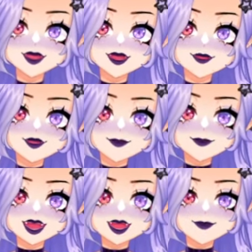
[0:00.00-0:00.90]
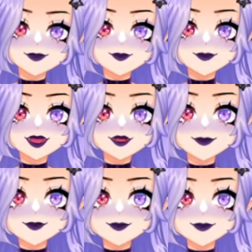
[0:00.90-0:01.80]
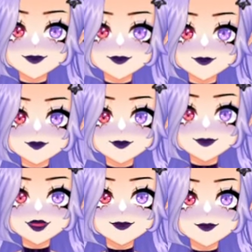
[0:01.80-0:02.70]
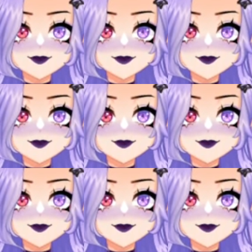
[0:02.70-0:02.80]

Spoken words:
Except after we go to 6 levels in Paladin,